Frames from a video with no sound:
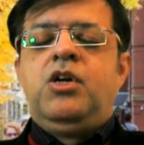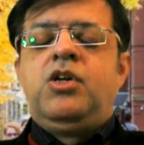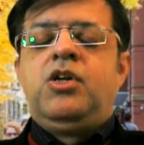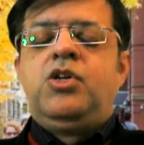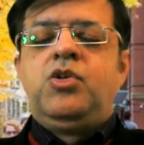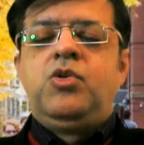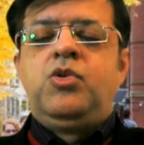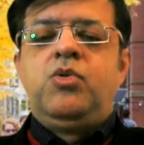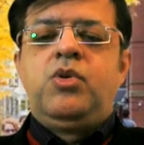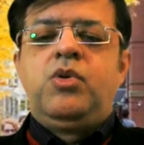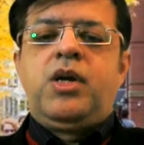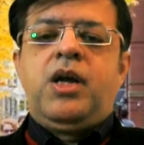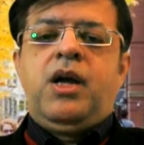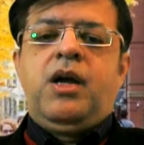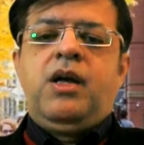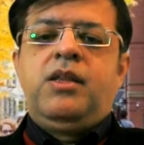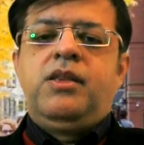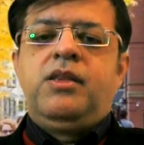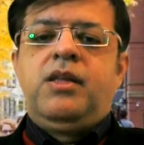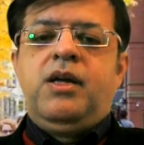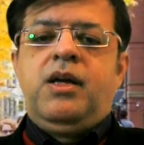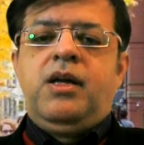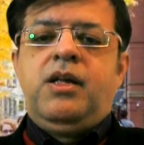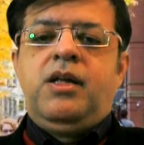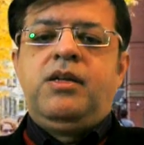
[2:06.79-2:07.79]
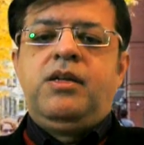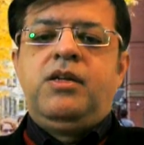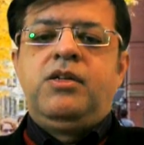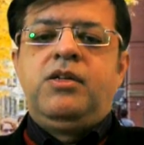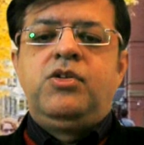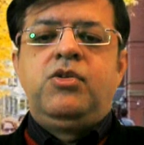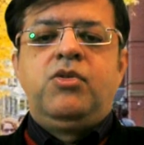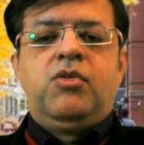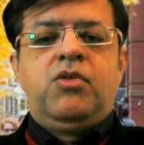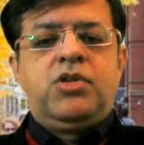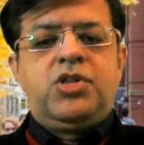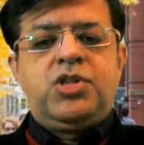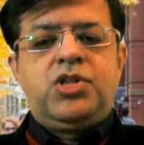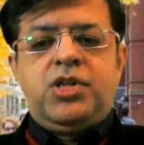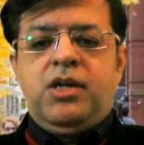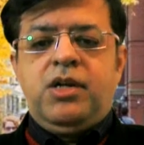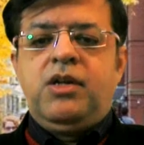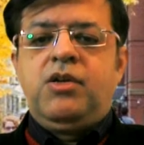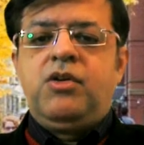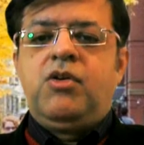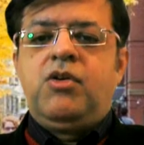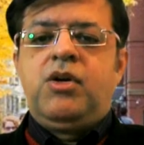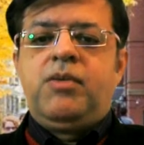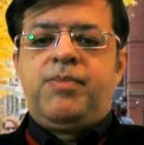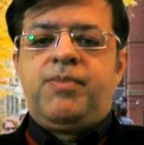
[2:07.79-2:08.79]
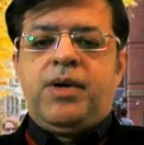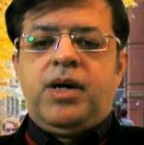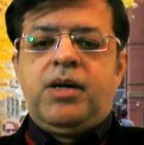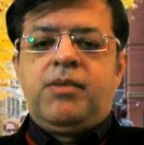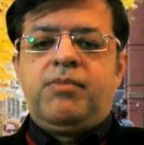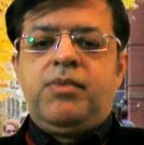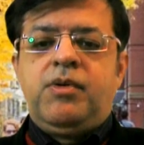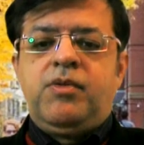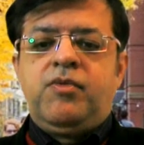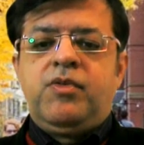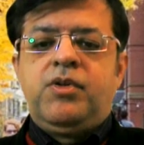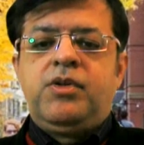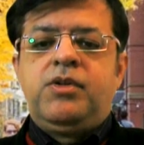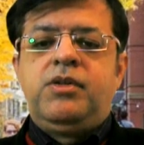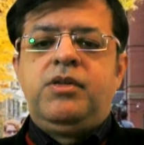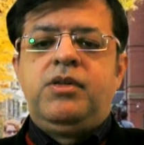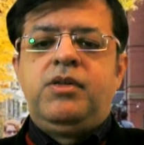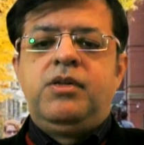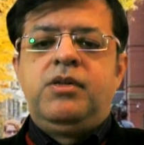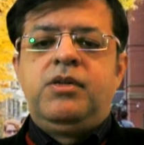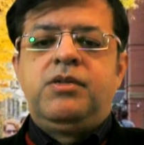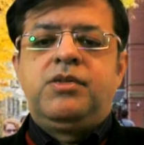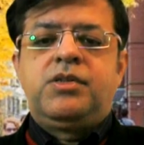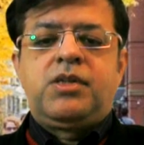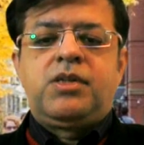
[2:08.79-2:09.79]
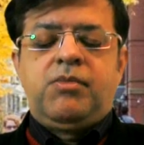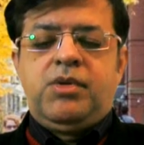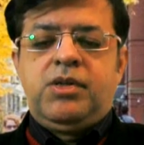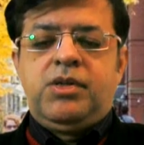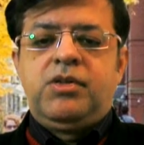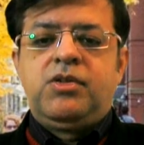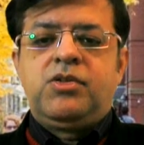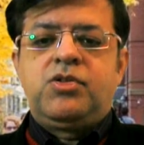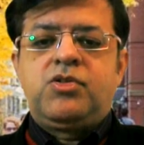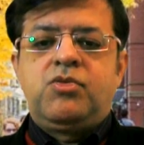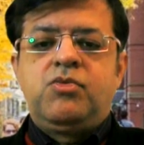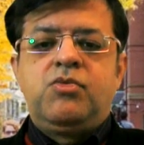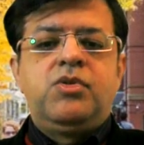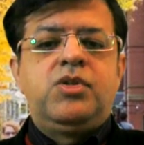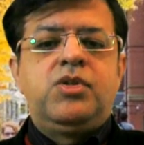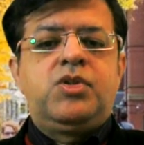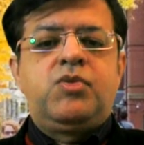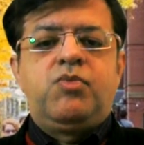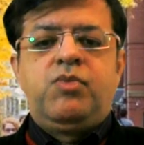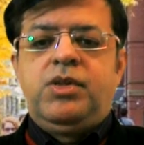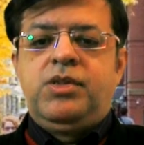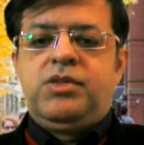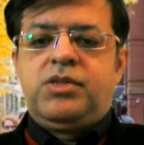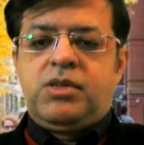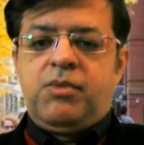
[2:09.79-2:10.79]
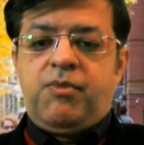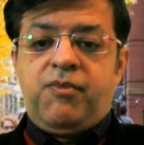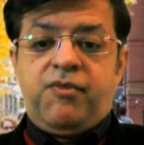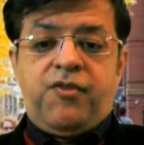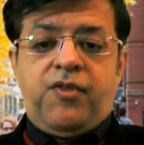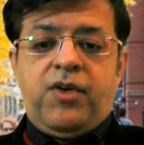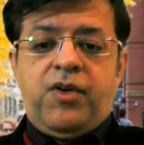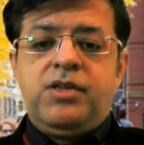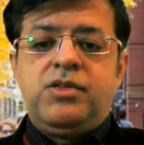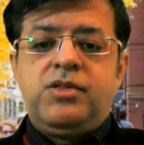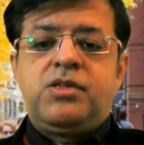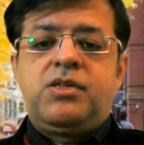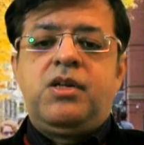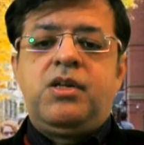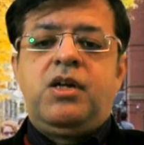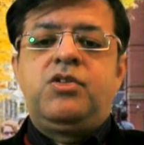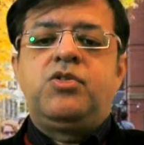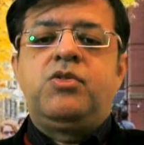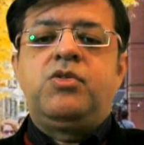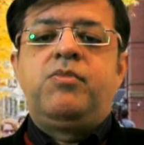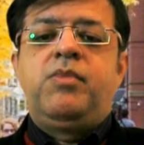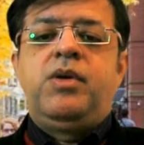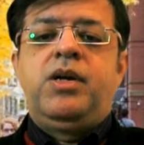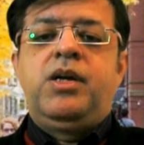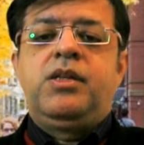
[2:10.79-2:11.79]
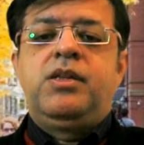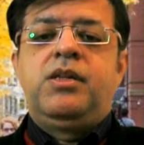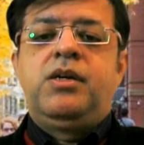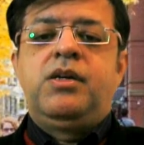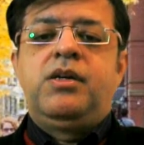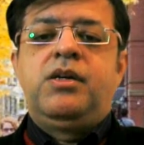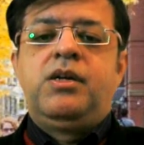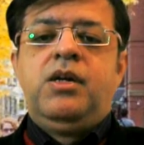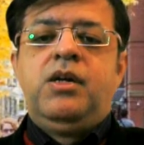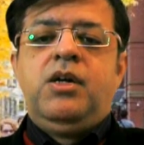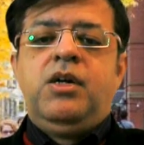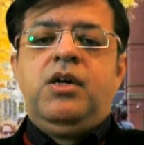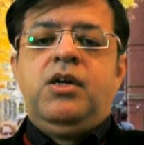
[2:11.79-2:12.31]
you can then share your apartment with some other students, with some friends that you make there.